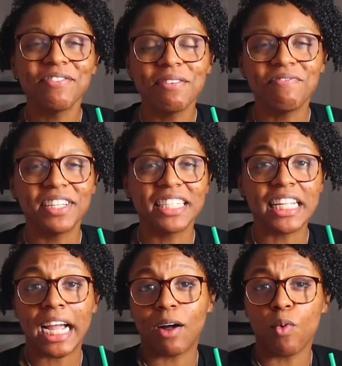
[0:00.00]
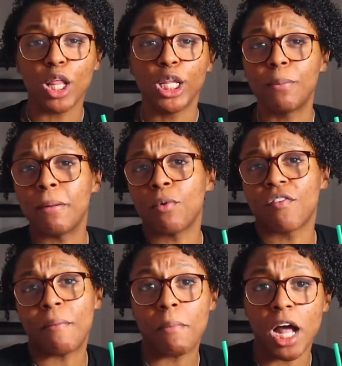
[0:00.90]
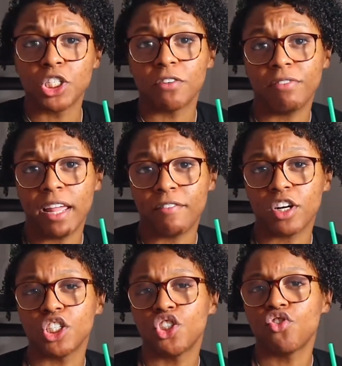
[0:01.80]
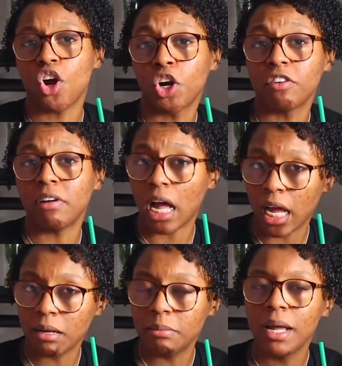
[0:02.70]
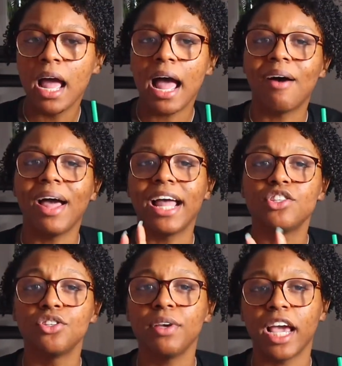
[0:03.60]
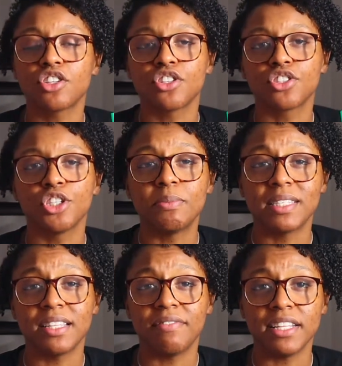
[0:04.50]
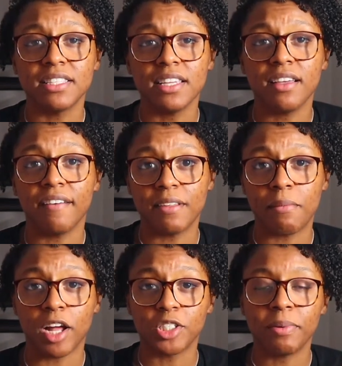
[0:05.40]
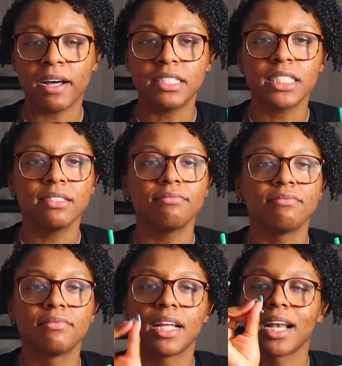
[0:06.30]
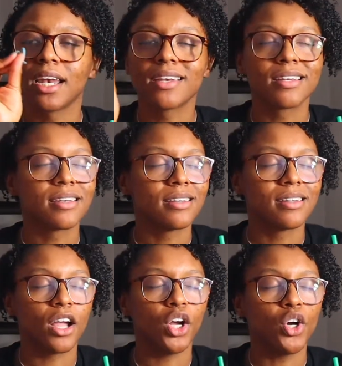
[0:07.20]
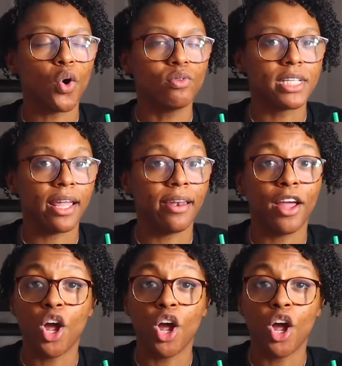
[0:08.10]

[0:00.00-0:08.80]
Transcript: if I'm feeling like I want a little bit more of a matcha flavor, a stronger vibe, I'll add 2 extra scoops to the venti of the matcha powder. Golden.